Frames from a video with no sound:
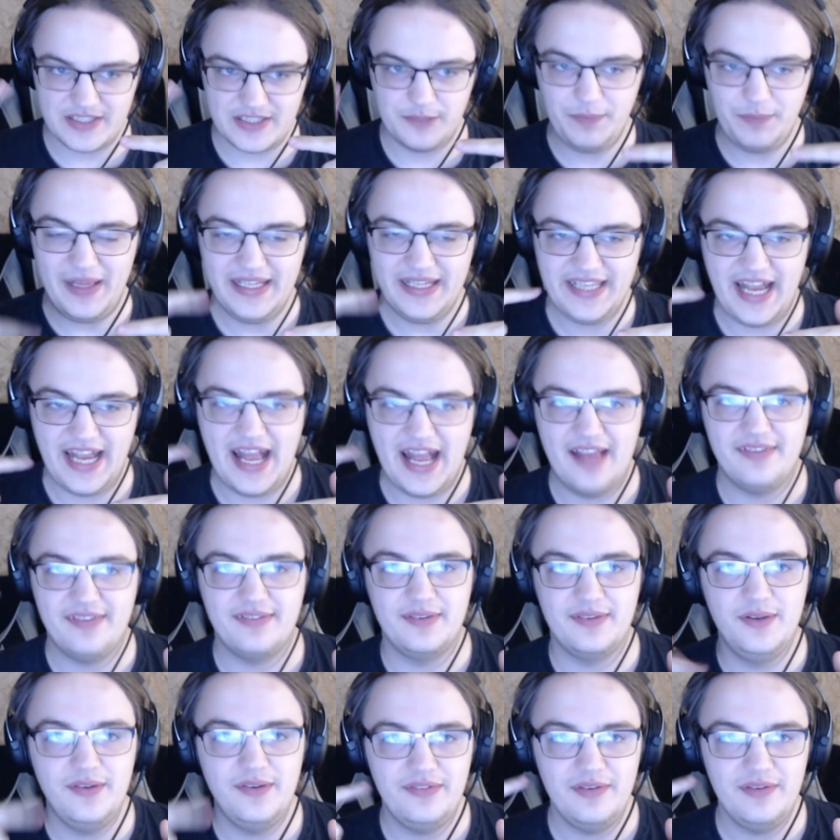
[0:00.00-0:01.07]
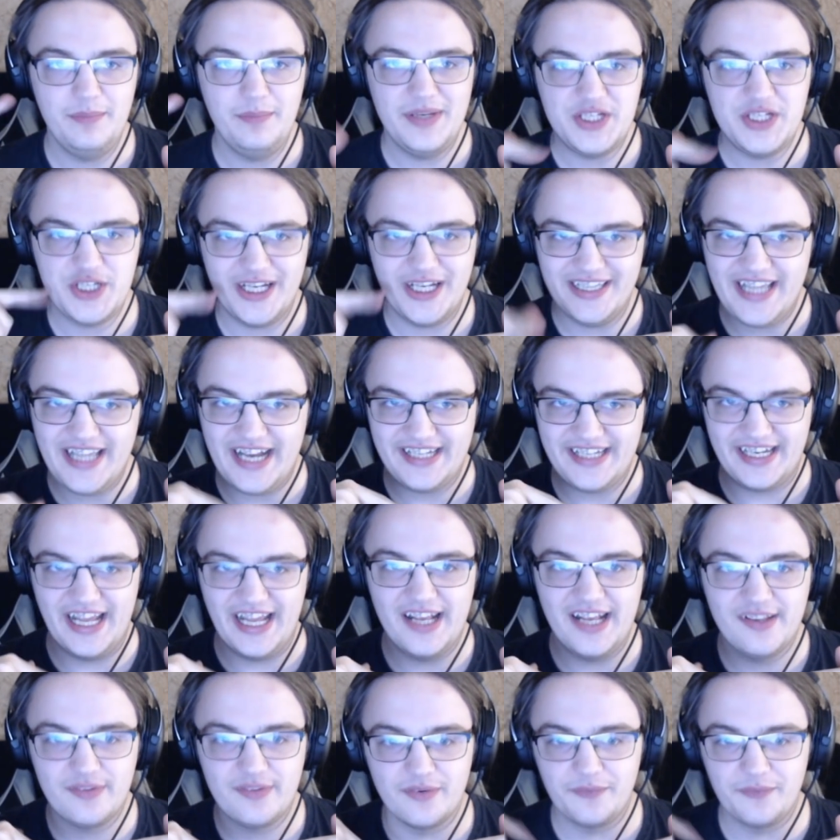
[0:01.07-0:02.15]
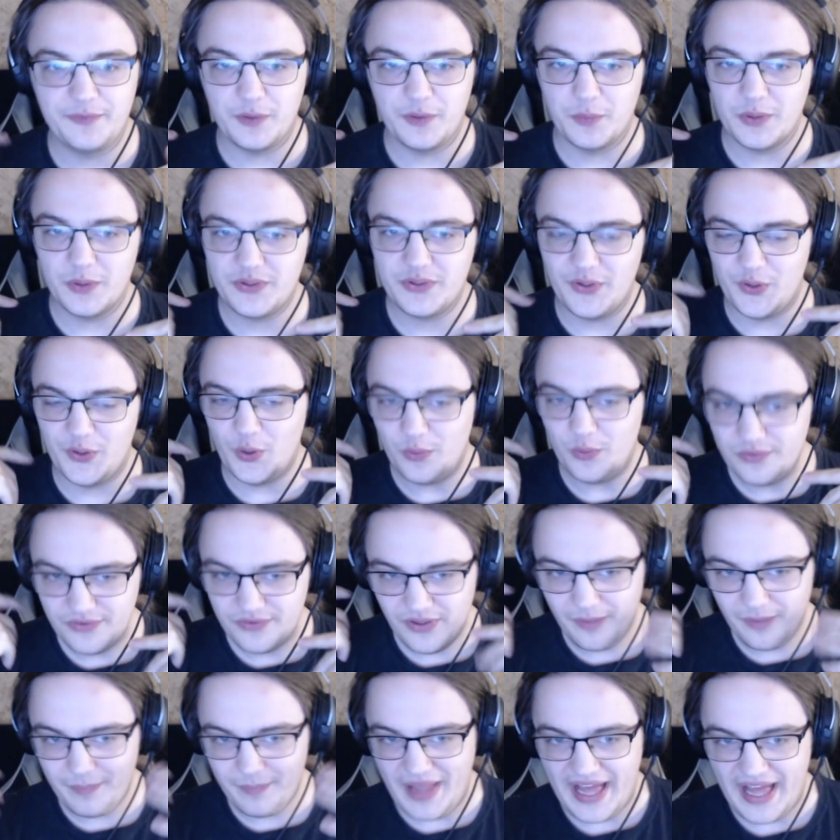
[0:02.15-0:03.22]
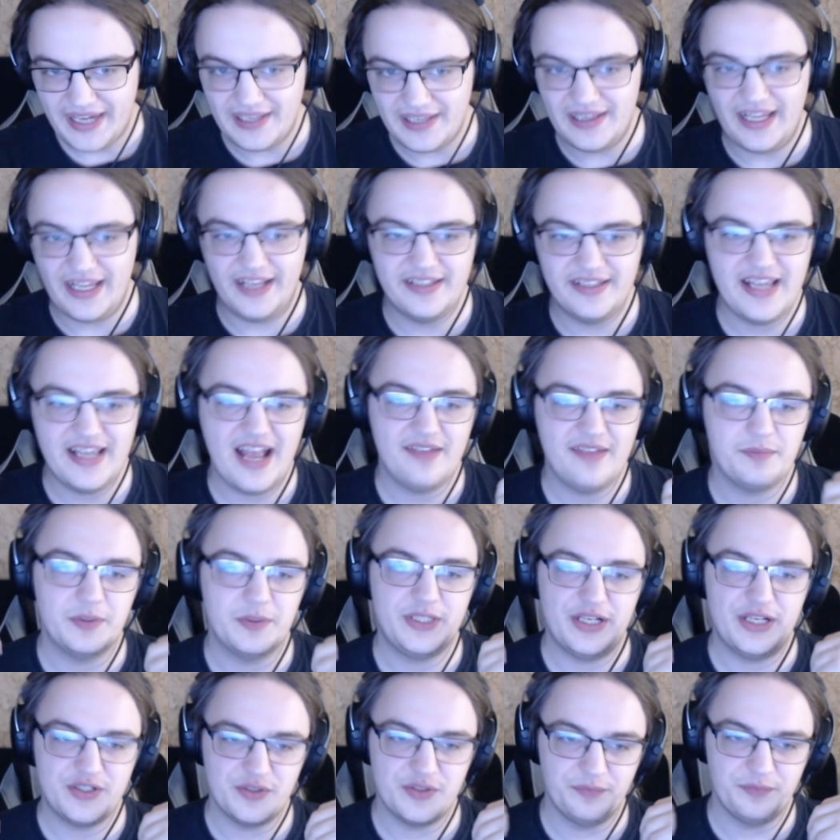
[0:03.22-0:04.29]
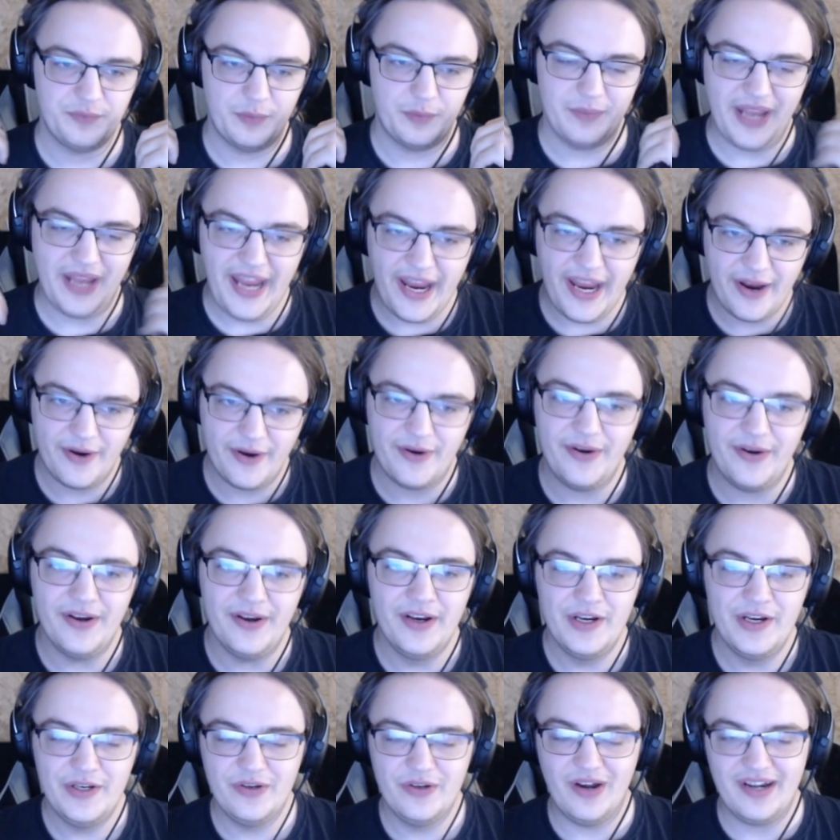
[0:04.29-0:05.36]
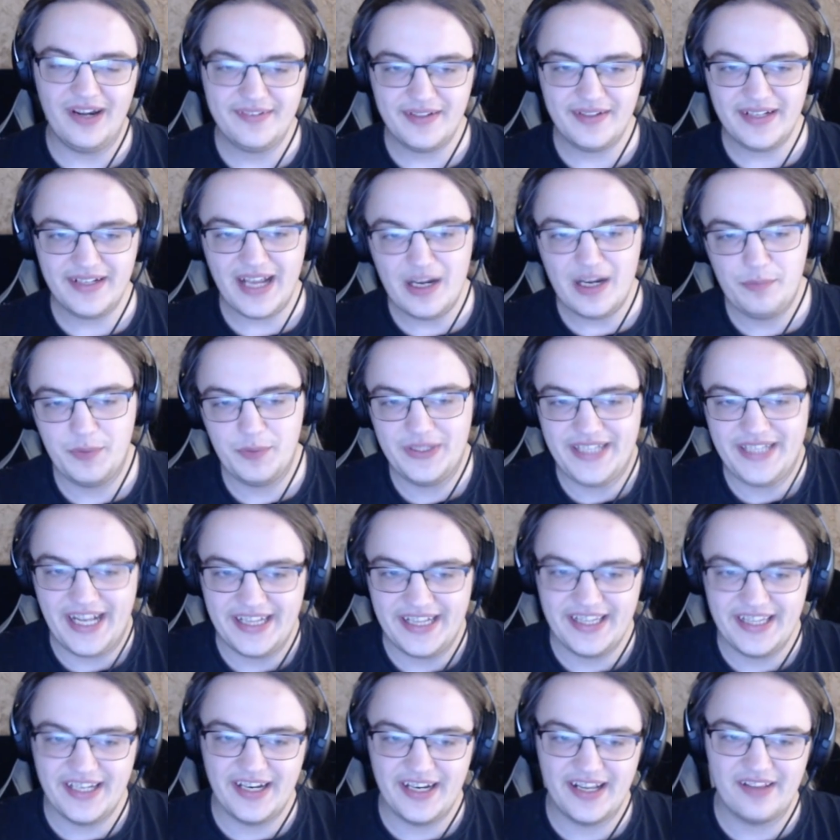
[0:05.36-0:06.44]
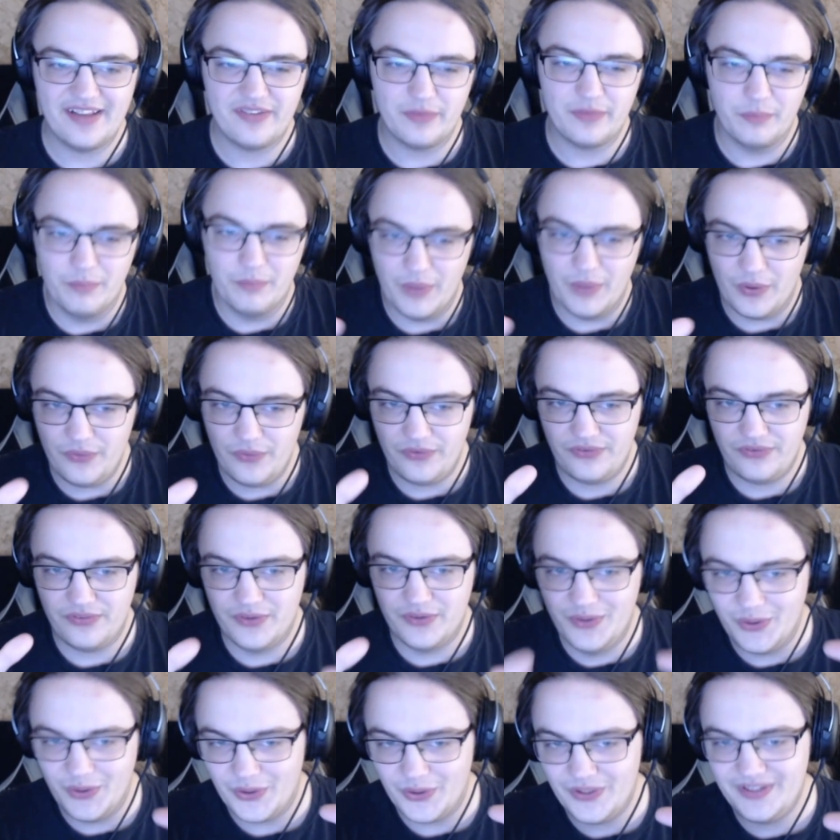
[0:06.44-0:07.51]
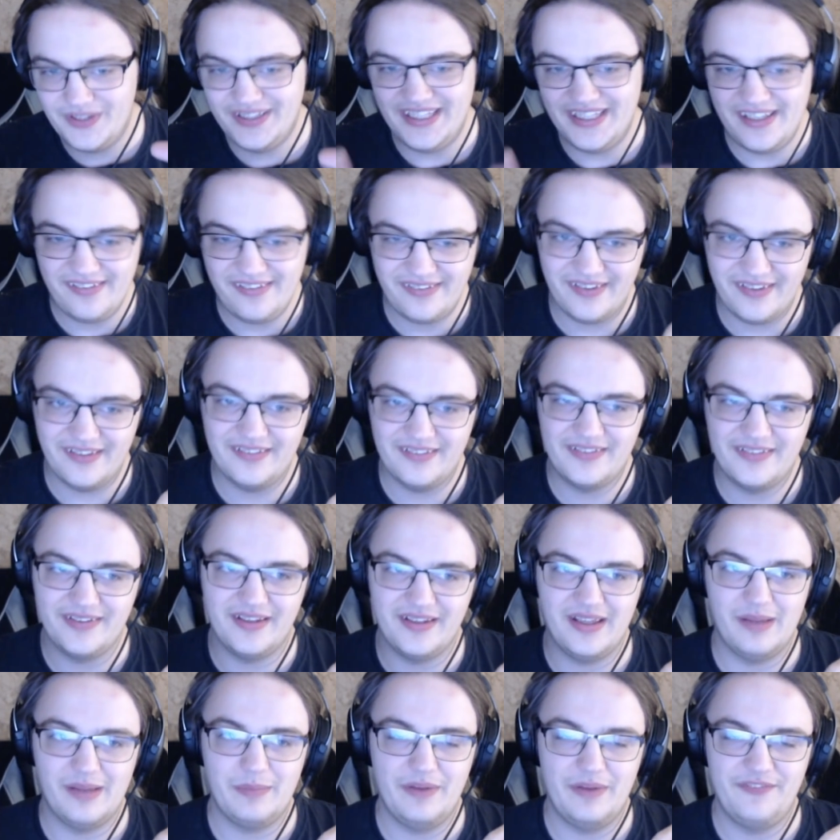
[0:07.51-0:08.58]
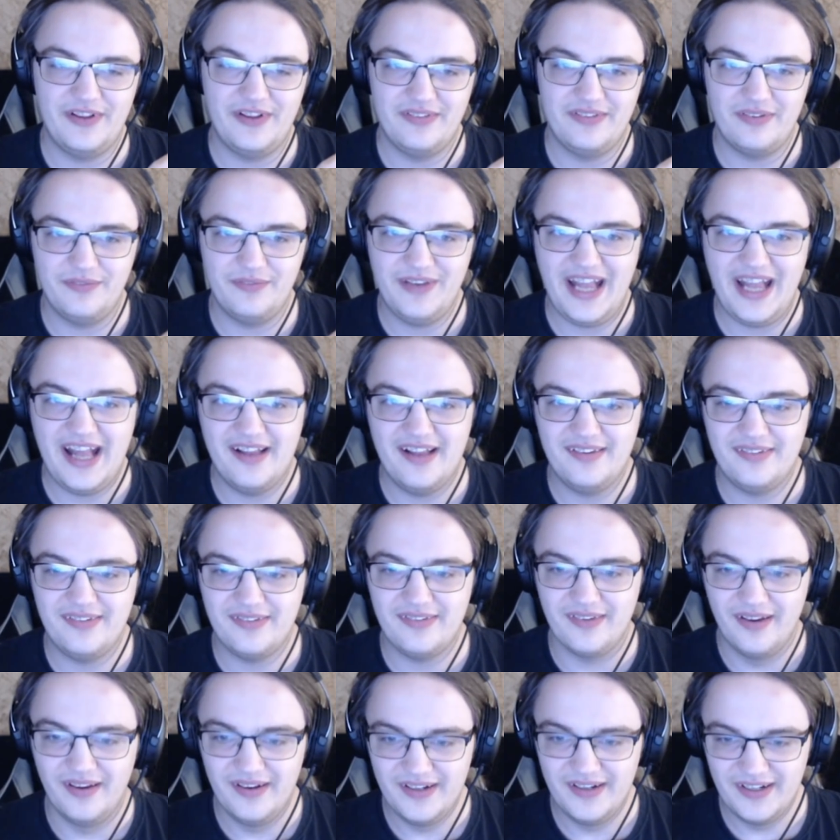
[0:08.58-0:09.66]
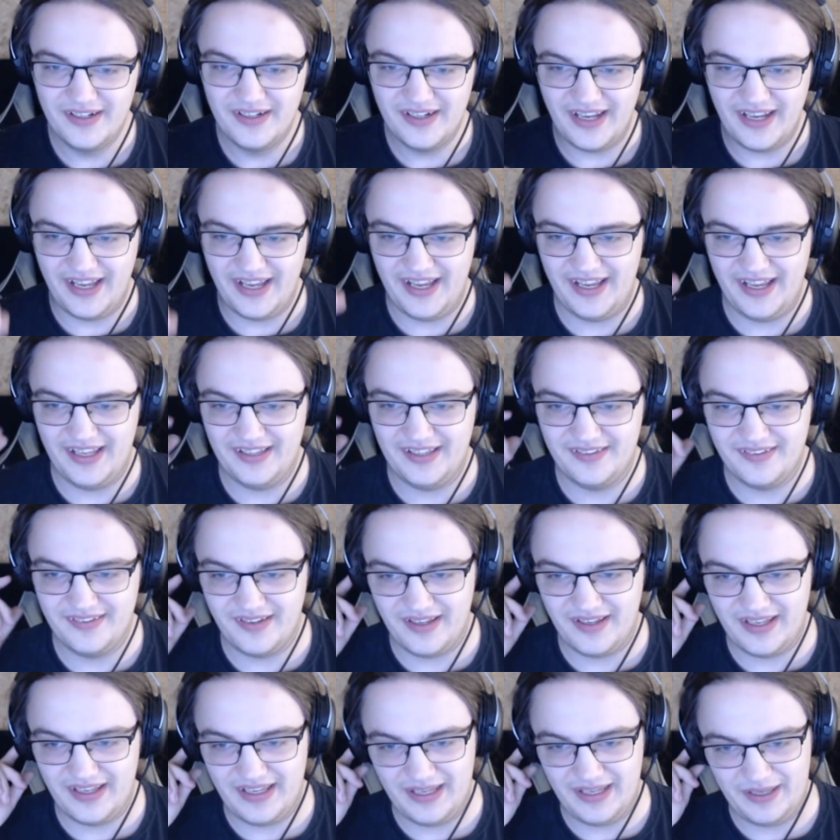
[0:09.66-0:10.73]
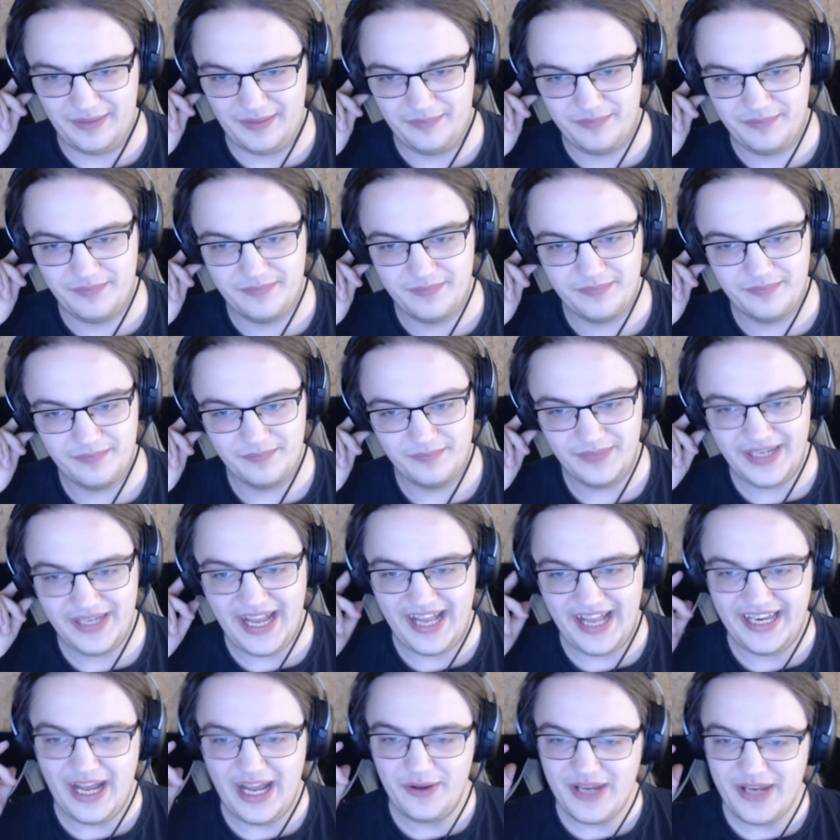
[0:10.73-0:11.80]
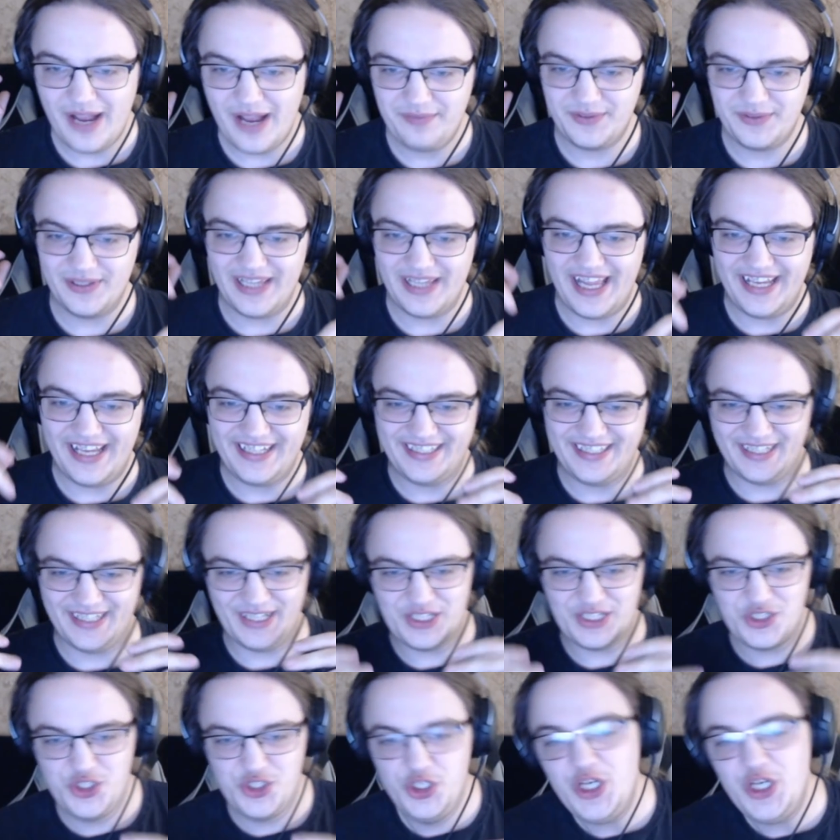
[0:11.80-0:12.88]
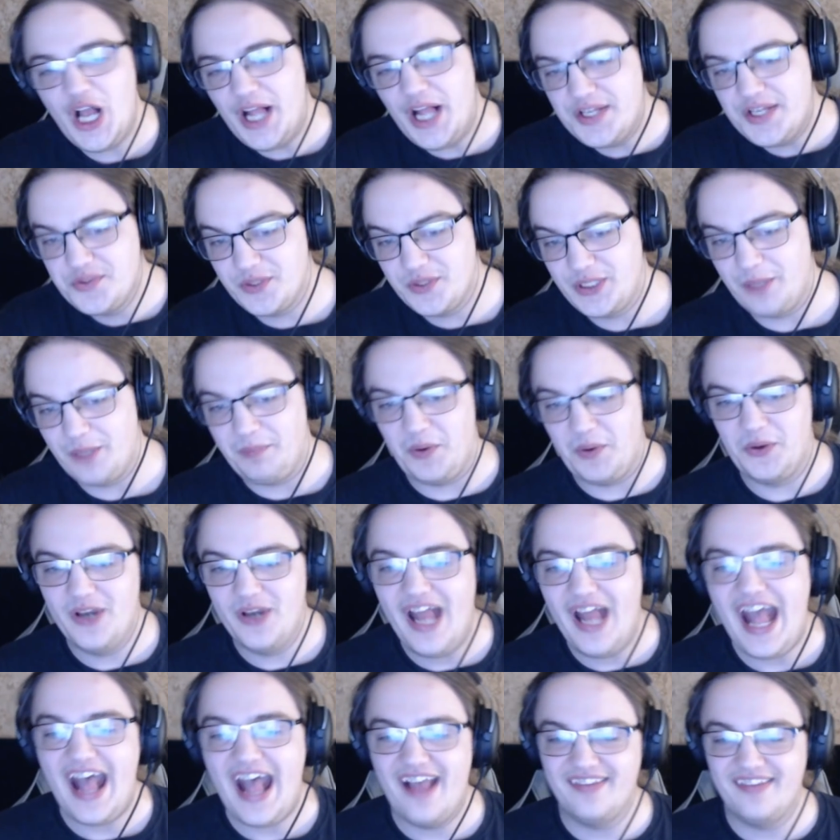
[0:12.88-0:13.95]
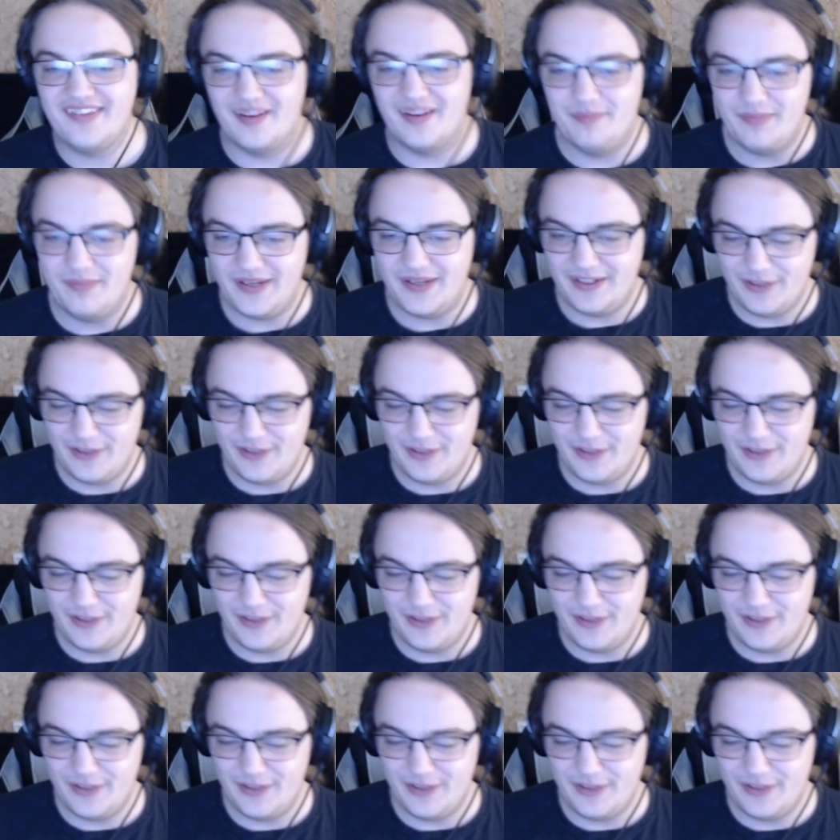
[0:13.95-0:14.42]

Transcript: spellcast used to be Chain Lightning, so if you were to go into a battle and cast Protection from Air, you're actually kind of protected against most good, decent offensive casts. And yeah, now you have to judge what the opponent has and be,